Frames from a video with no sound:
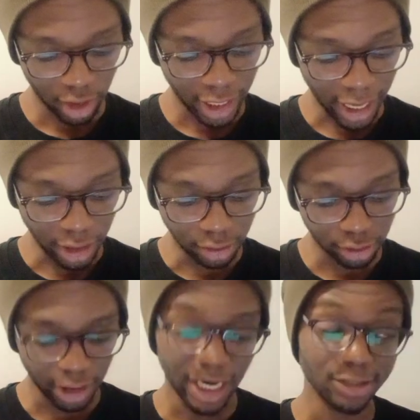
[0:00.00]
and
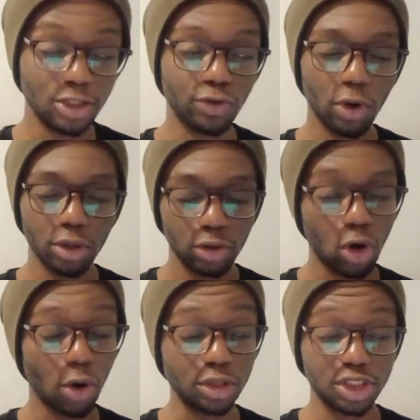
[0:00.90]
had he not
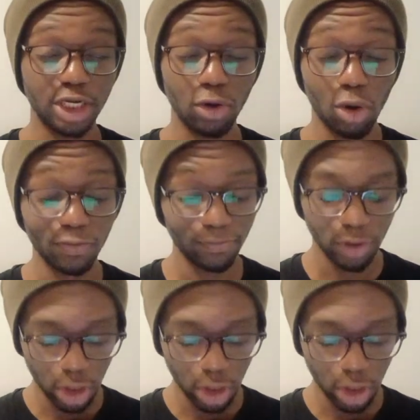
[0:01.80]
gotten sent off,